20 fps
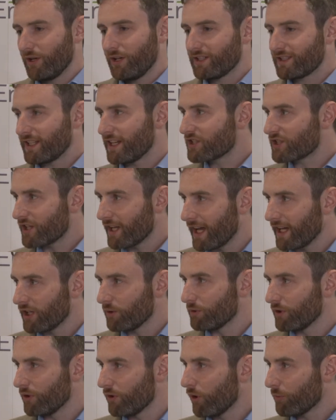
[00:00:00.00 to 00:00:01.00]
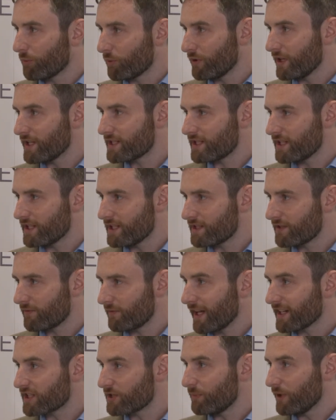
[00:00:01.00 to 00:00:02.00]
essentially anyone who operates these
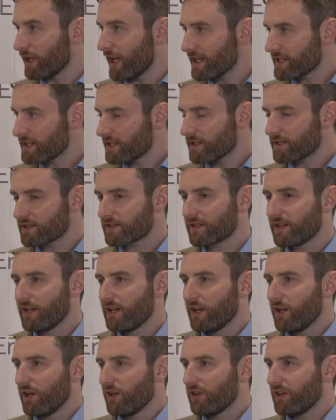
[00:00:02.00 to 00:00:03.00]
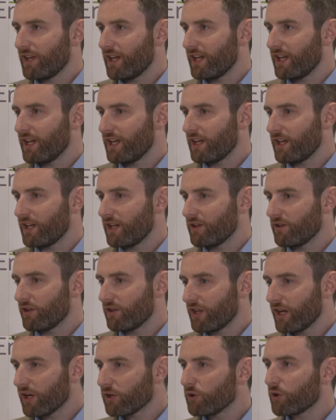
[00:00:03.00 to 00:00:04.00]
flexible assets,
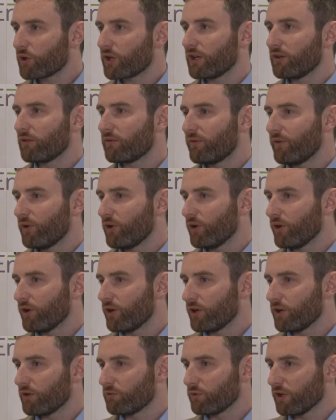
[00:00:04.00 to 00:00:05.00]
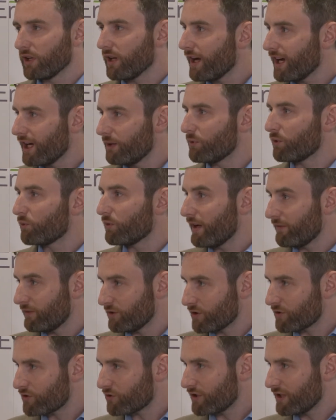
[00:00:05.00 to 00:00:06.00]
they're looking for reliable
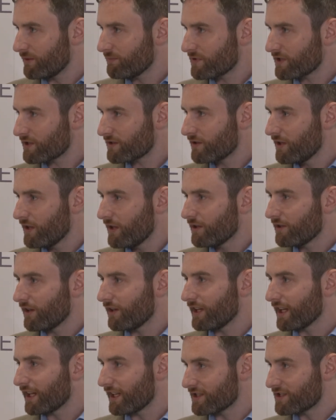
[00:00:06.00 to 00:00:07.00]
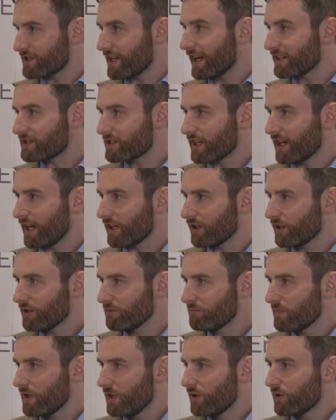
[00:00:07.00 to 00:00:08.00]
revenue streams that they can stack together.
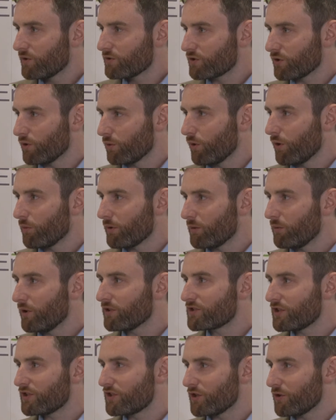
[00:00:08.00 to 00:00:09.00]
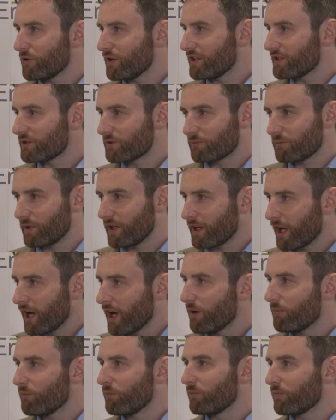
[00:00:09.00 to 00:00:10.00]
So what we want to do is
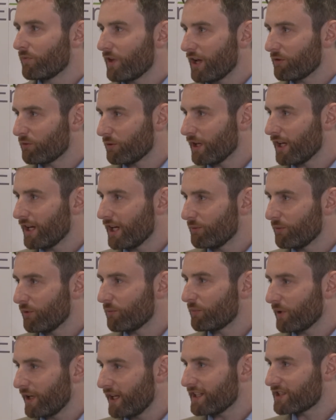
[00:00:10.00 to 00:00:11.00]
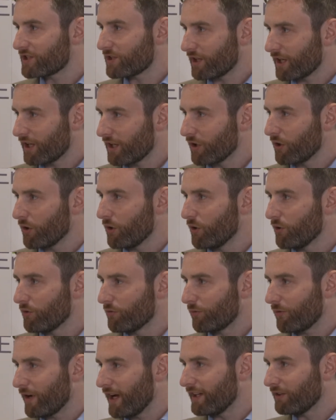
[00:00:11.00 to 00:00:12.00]
become that reliable place so they can go
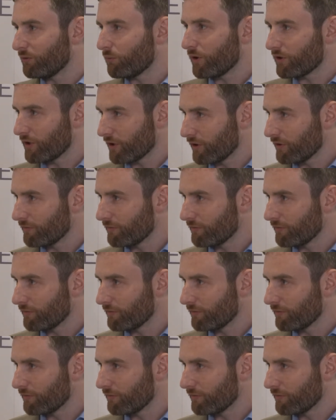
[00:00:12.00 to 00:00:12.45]
find what